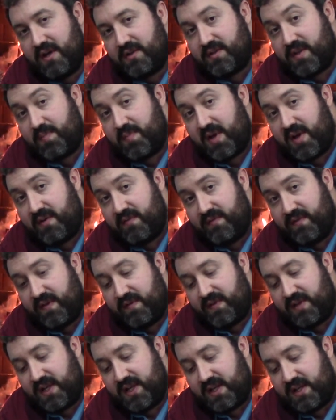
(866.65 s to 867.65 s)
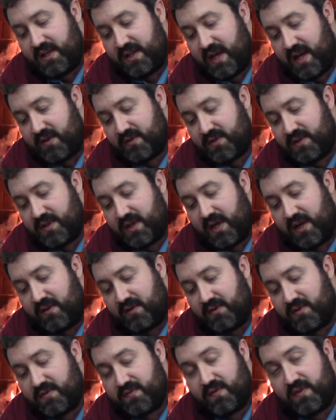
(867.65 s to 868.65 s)
They paid
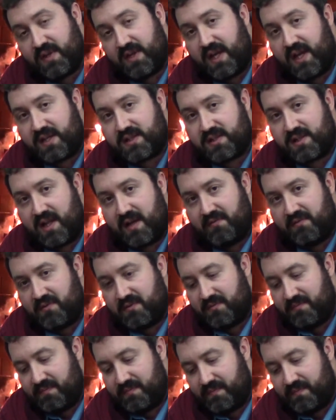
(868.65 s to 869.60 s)
$15,000 for the next level.